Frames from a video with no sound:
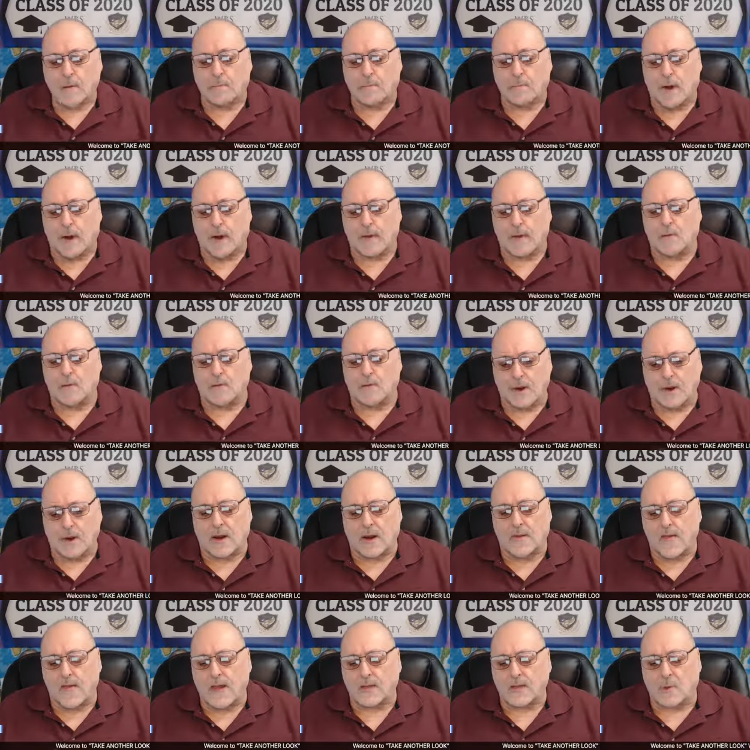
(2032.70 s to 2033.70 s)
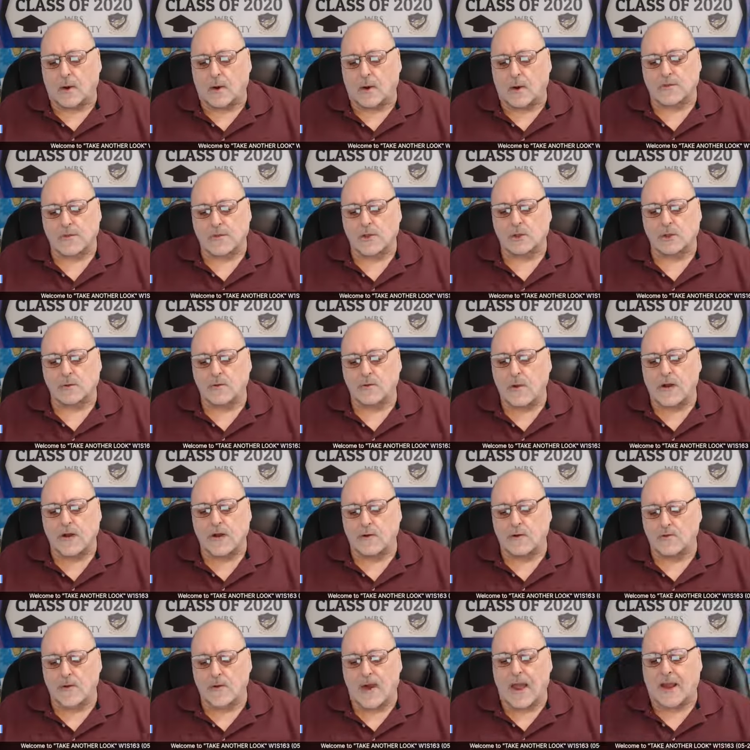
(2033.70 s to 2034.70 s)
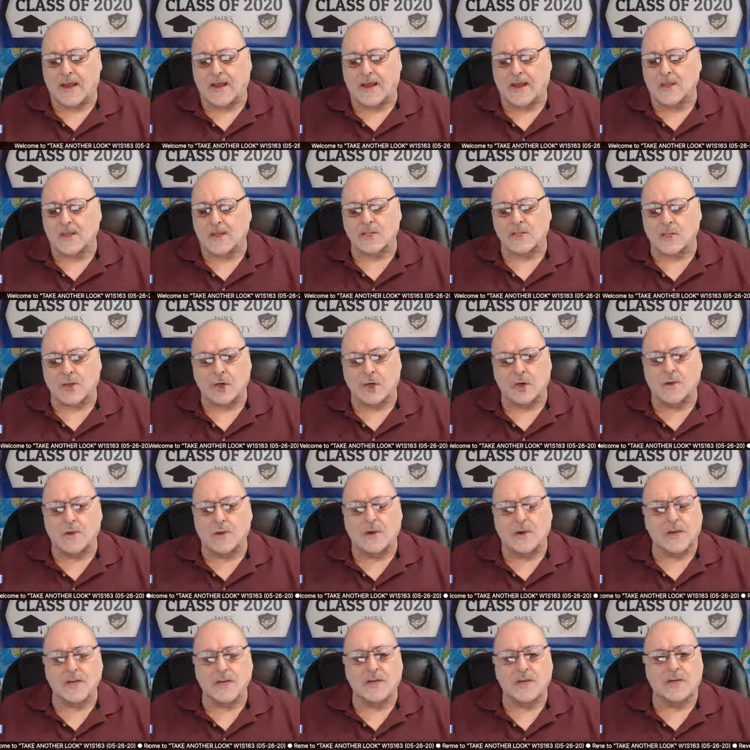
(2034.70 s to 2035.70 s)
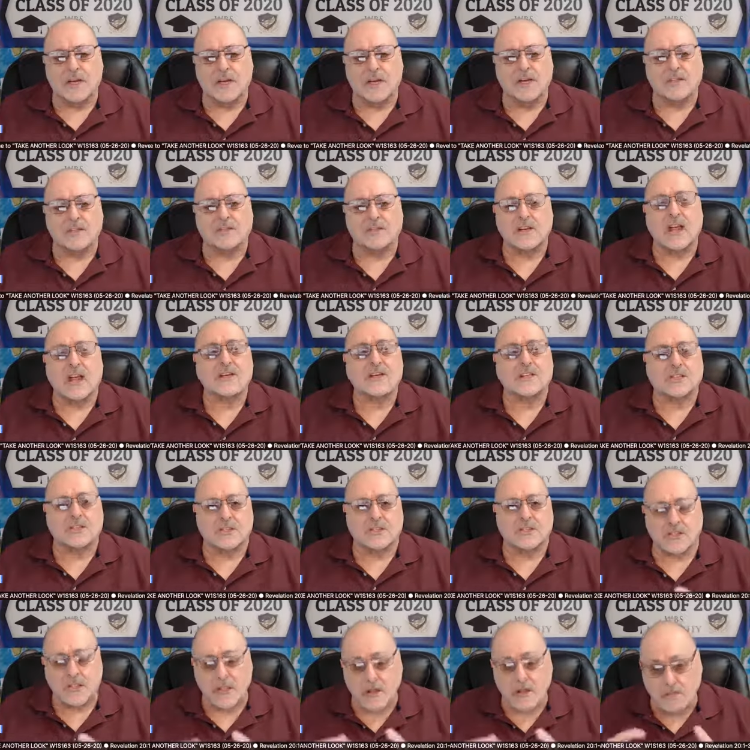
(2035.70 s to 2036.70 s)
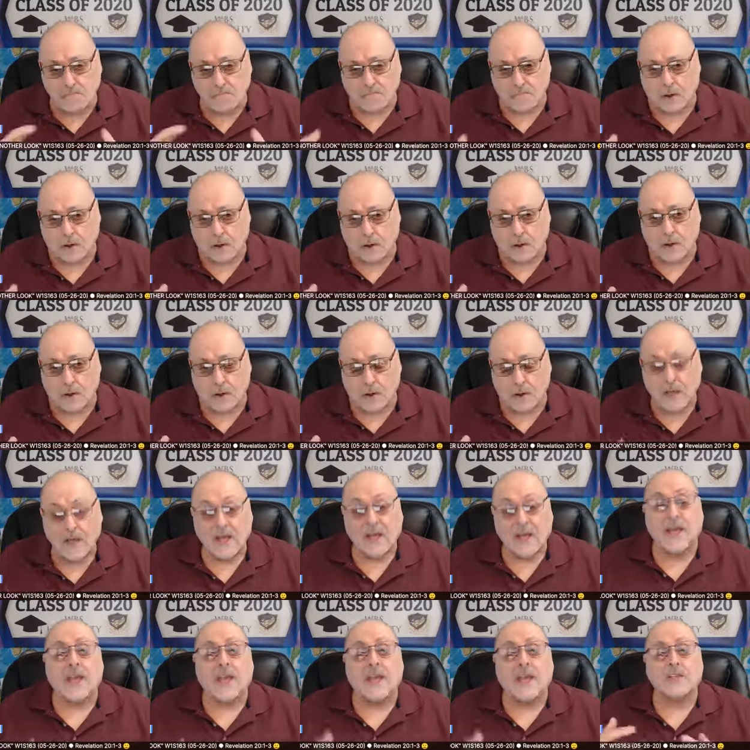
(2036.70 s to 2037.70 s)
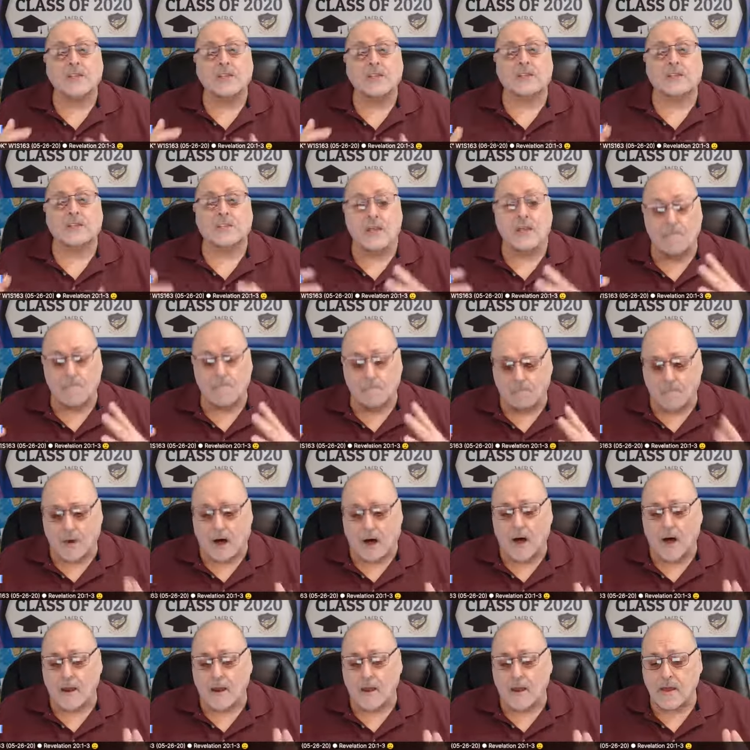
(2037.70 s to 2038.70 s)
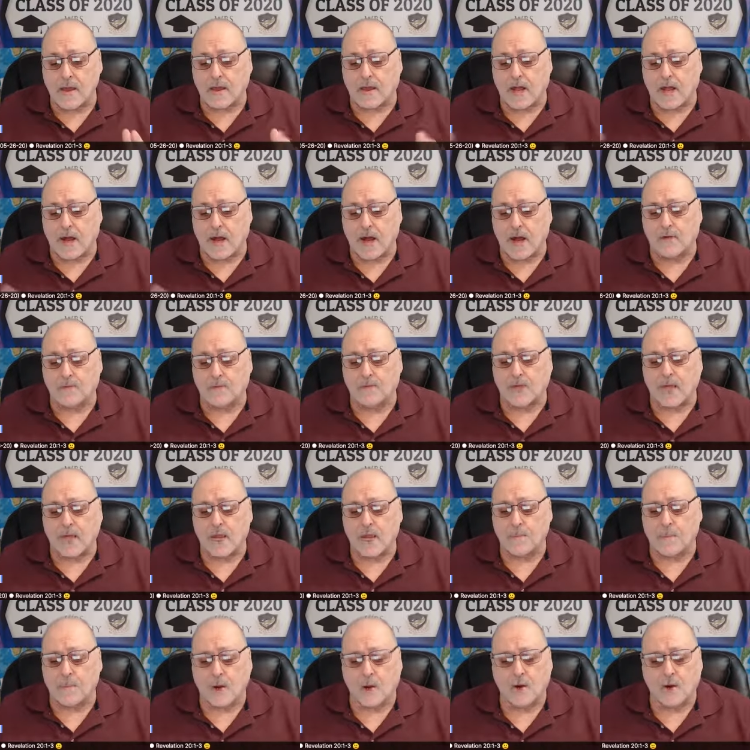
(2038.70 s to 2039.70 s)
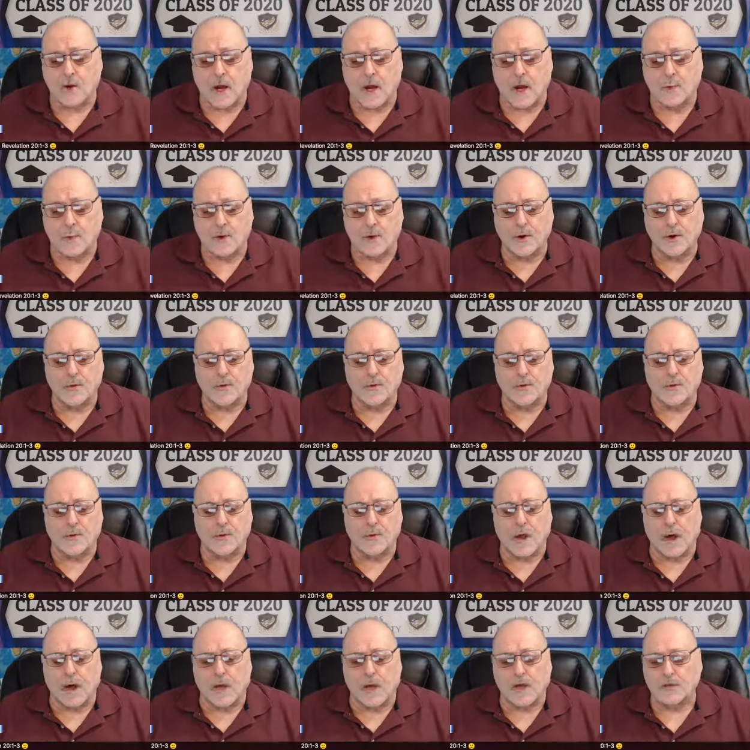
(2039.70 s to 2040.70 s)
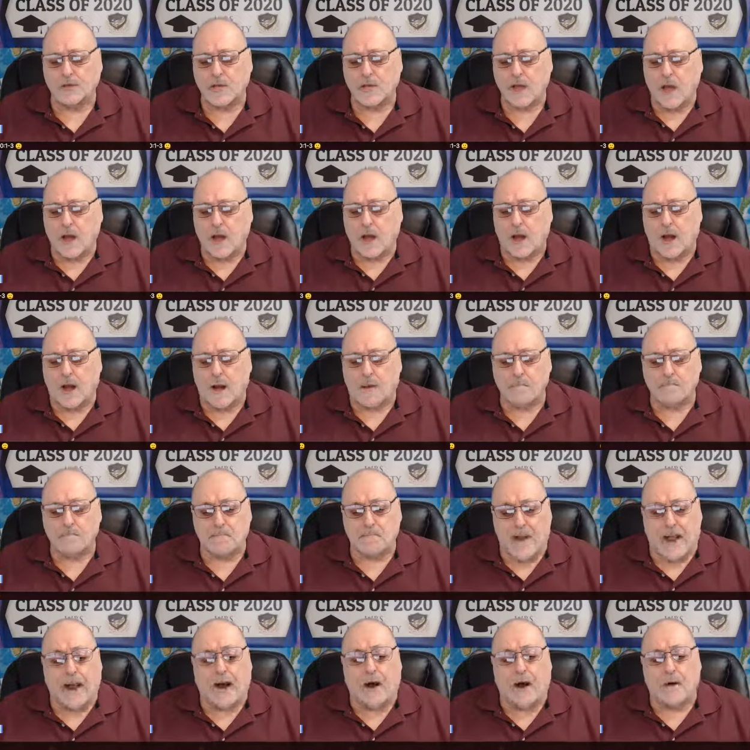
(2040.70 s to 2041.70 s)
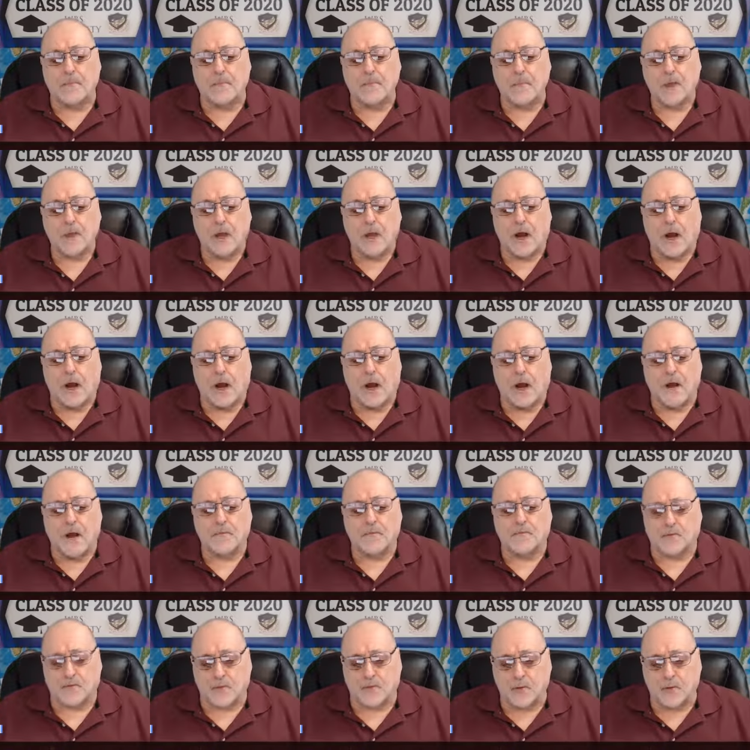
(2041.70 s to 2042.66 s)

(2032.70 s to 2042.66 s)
But really, that's what this great dragon is doing is, is a symbol. It is symbolic of keeping your unrenewed thoughts uh, bound uh,